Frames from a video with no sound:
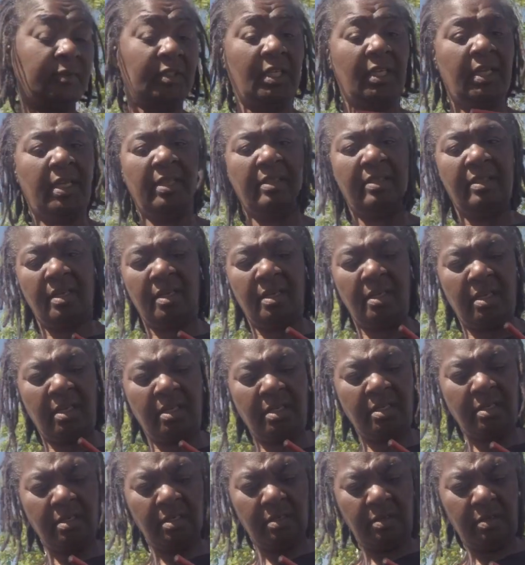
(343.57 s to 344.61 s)
And
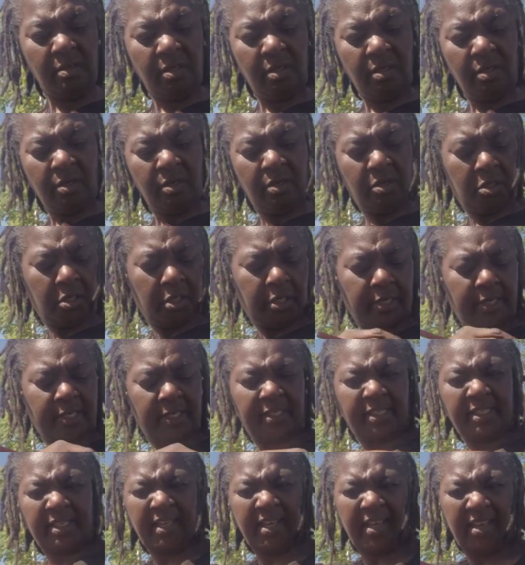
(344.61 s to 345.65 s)
then I'm gonna
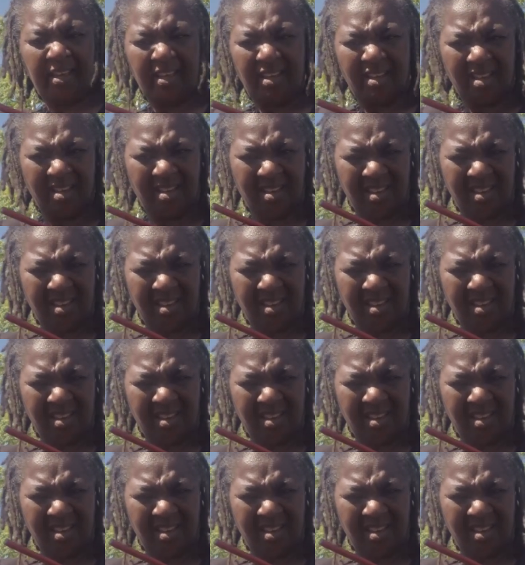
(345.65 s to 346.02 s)
take